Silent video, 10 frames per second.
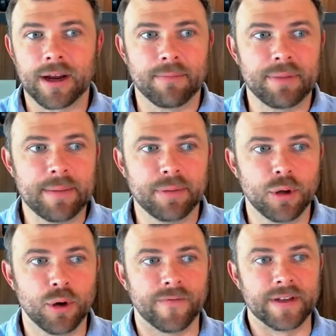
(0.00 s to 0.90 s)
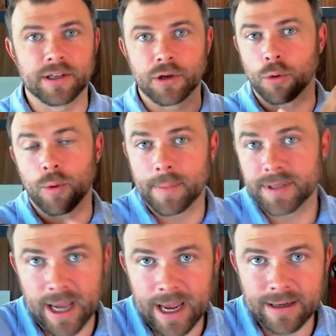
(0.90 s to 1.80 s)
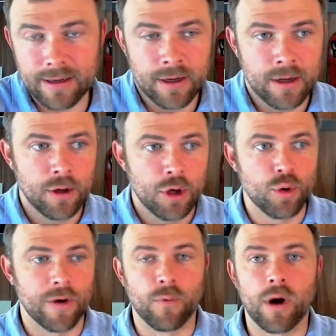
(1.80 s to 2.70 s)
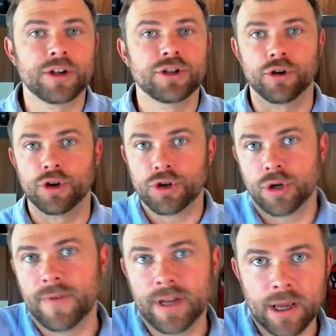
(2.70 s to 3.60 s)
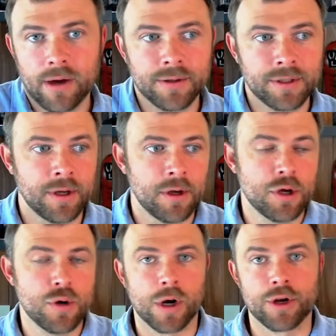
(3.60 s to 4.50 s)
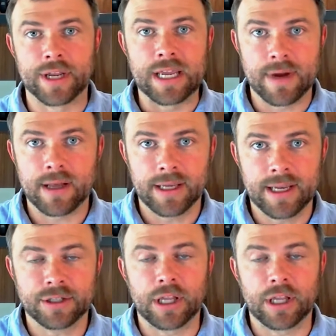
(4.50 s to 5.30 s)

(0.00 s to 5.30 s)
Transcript: people who have visited your website, who have watched your YouTube videos, who are on your email list.